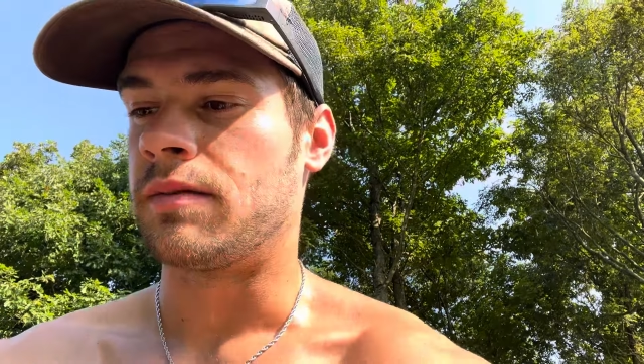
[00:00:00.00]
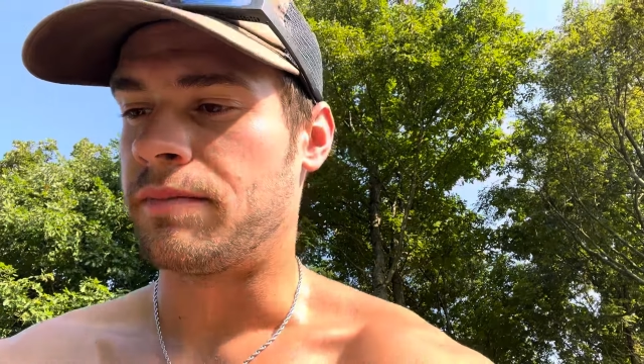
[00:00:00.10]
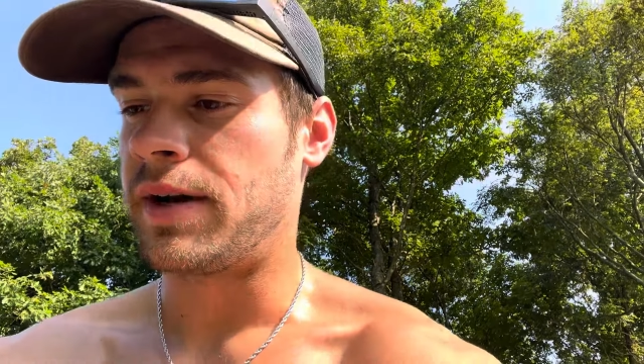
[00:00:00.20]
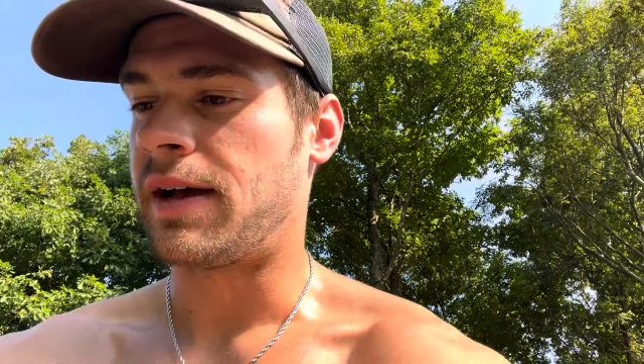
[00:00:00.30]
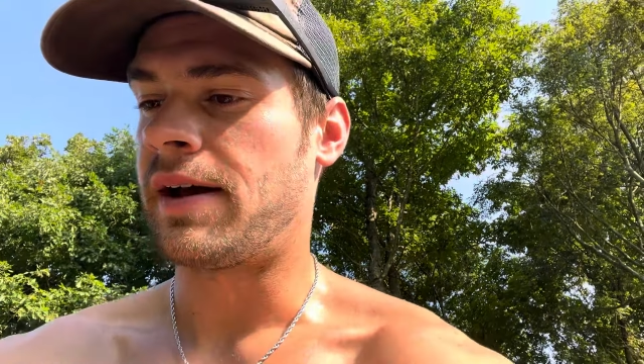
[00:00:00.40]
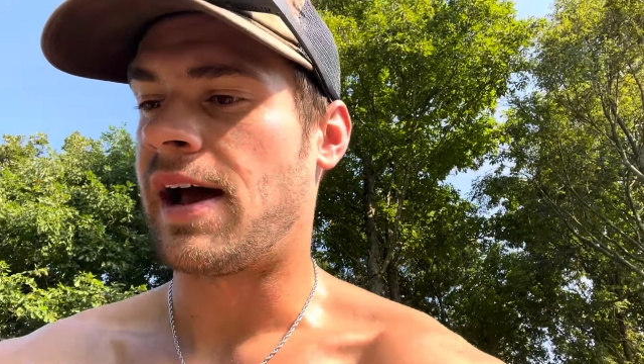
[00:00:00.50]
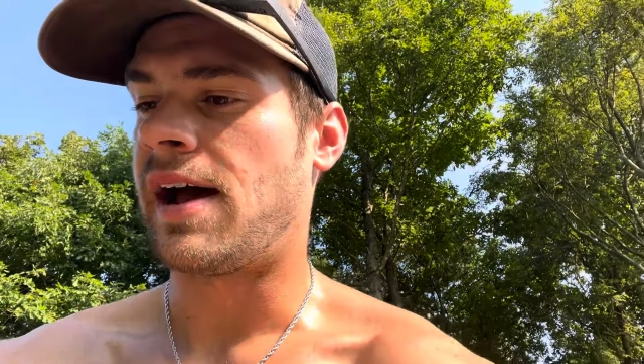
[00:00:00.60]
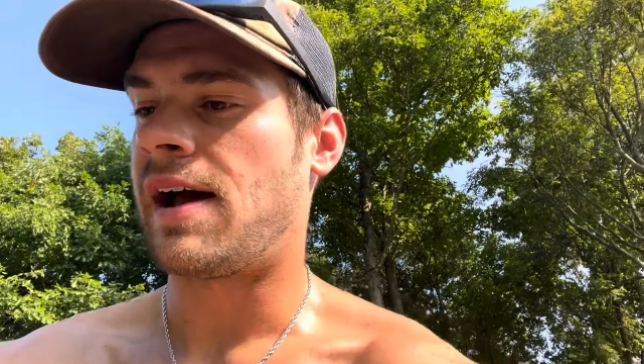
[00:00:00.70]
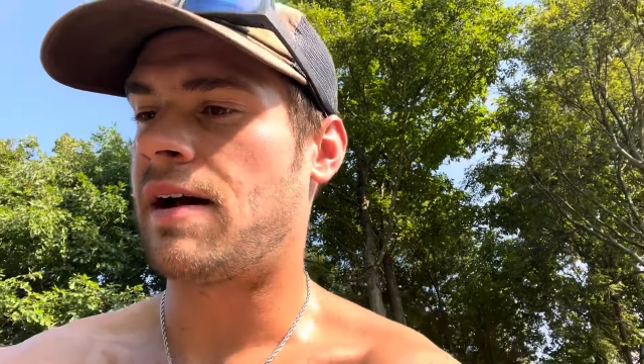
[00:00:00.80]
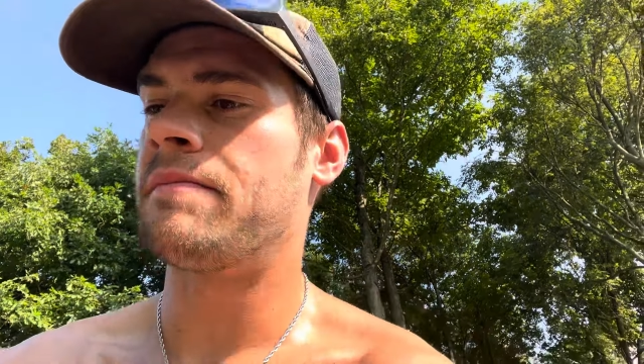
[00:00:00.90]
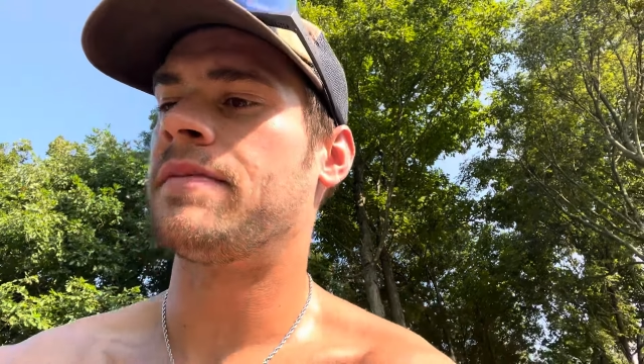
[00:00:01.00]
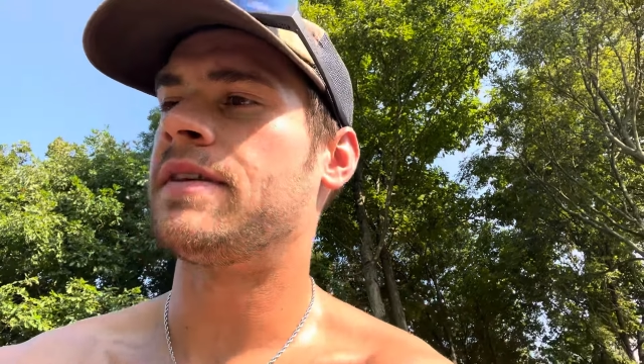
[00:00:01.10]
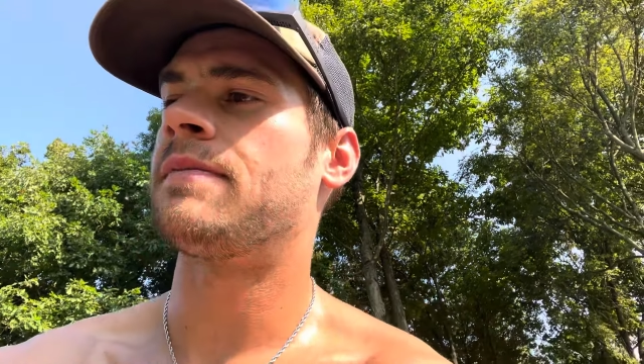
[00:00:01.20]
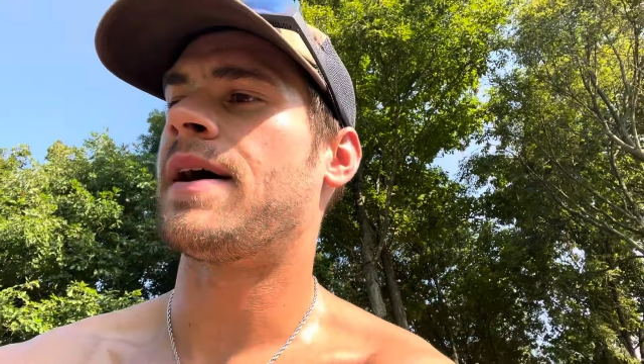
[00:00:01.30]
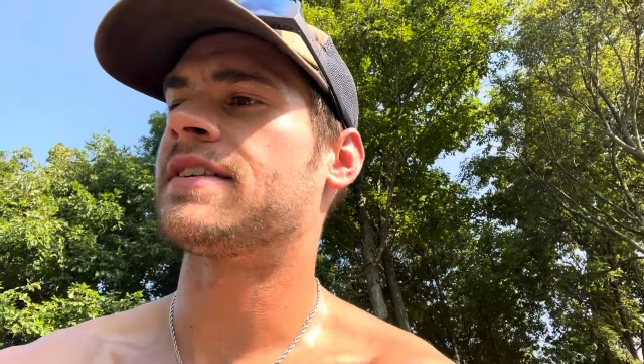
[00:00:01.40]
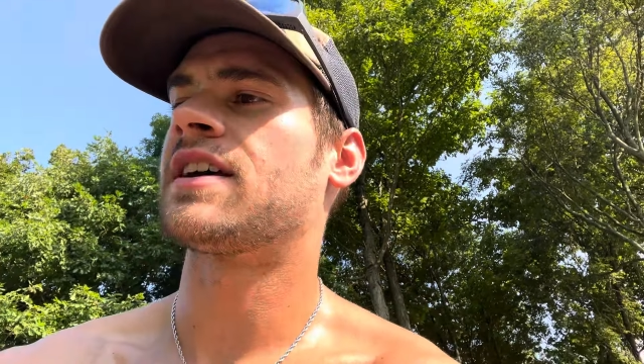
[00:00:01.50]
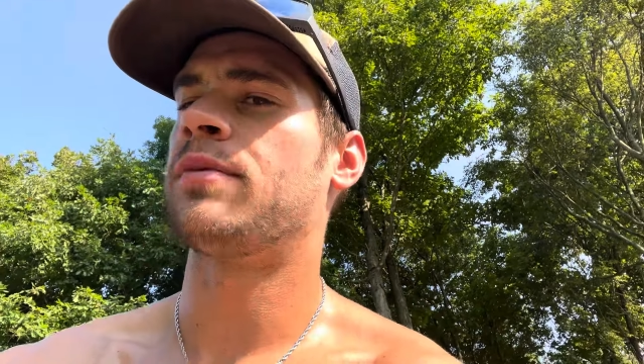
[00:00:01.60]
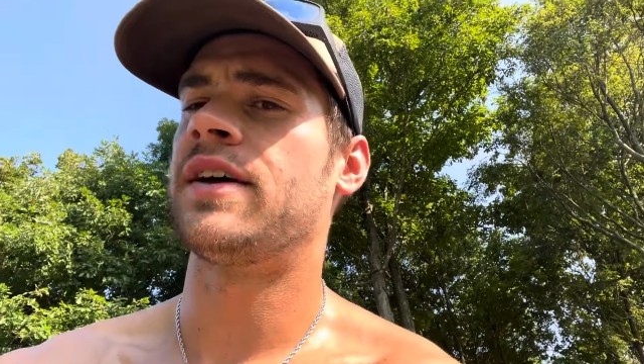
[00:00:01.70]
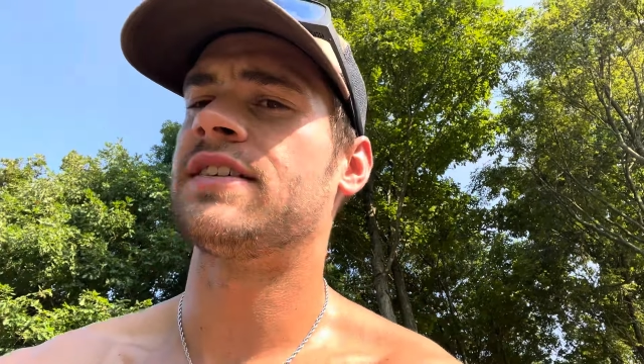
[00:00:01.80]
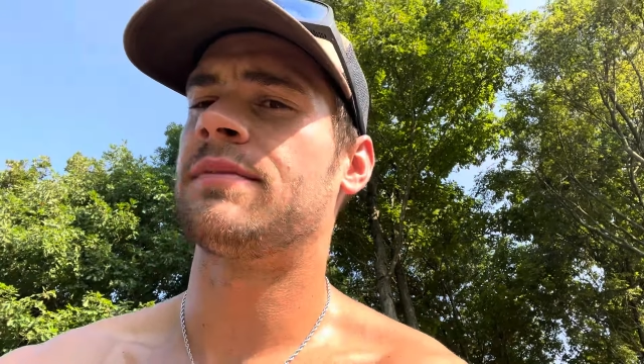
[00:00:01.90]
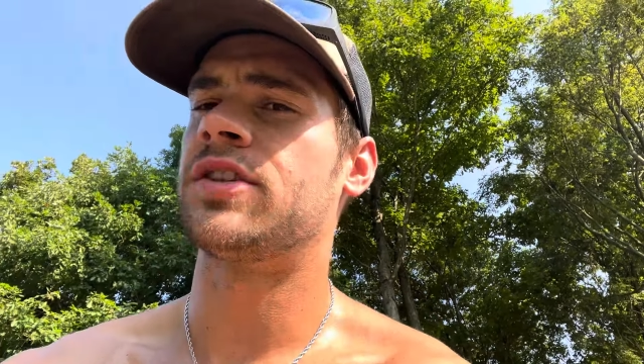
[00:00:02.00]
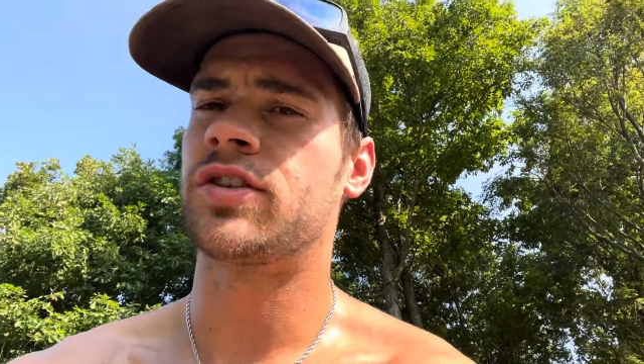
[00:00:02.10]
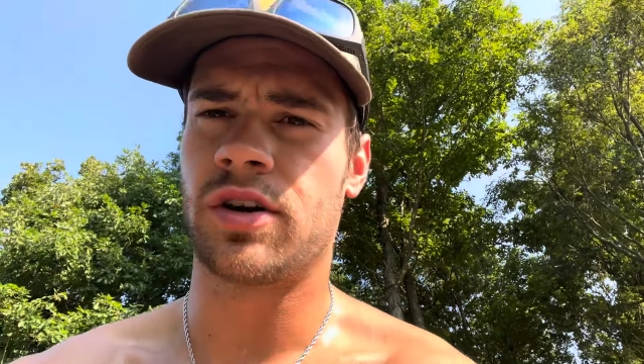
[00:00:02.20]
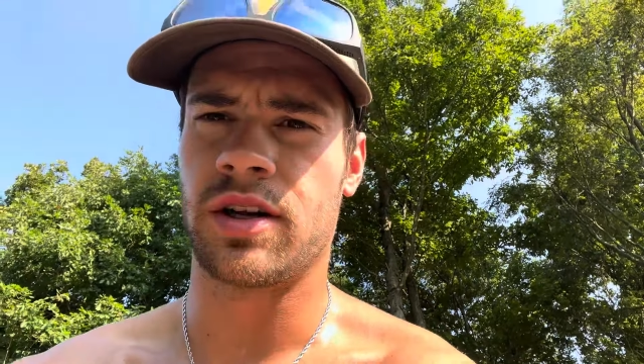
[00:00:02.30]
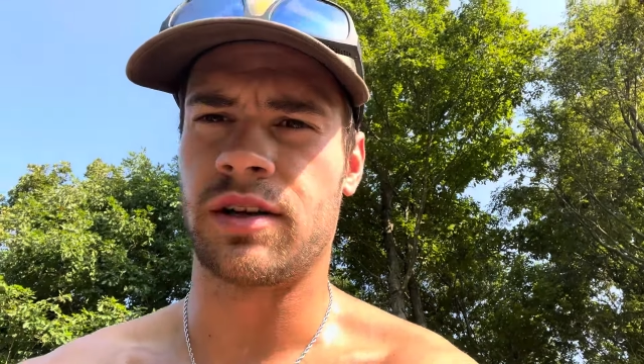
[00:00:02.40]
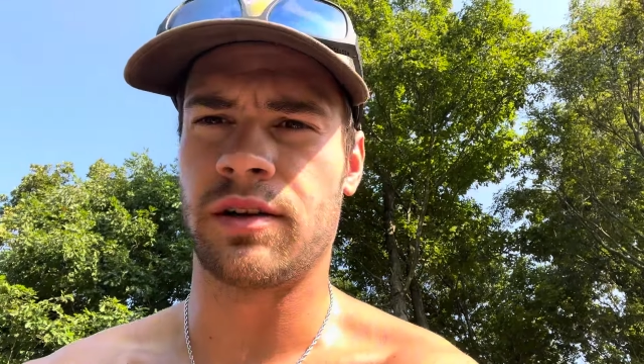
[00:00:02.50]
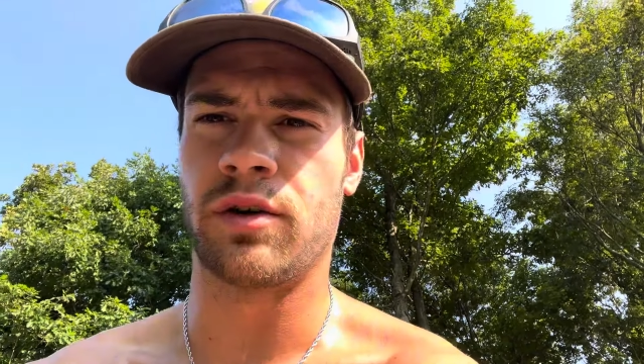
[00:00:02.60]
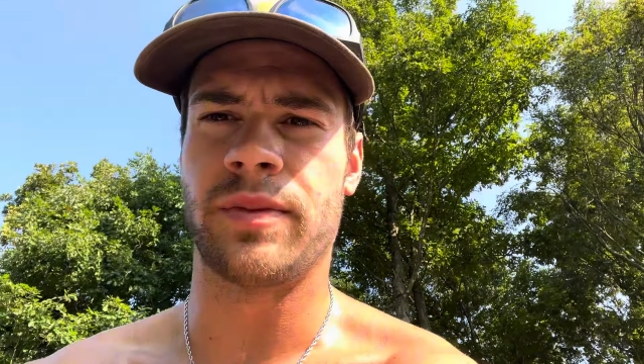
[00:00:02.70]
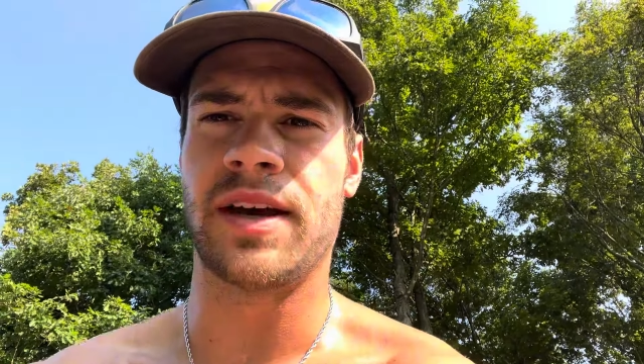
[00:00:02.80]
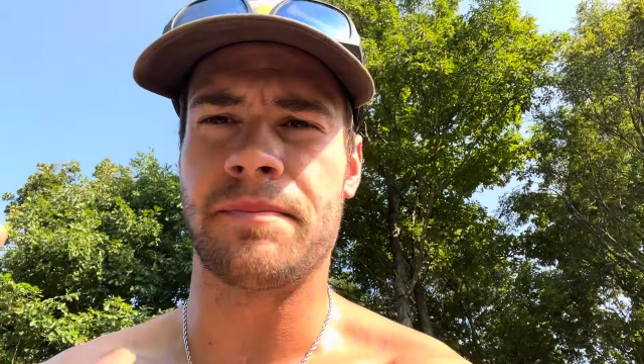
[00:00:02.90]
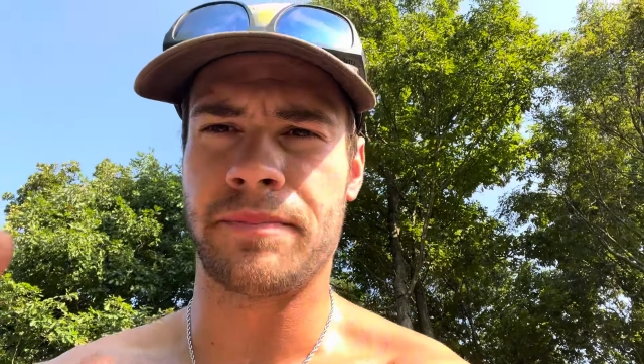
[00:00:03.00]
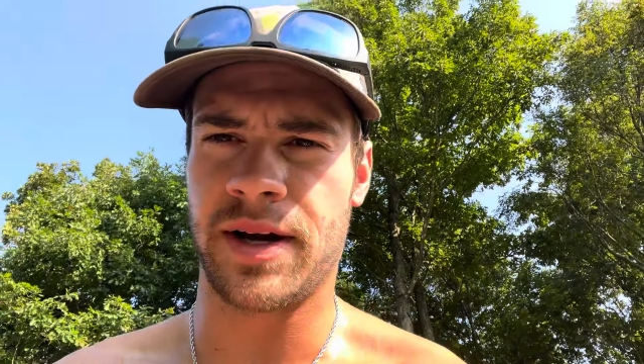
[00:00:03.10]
But uh, the past couple days I've been struggling a little bit,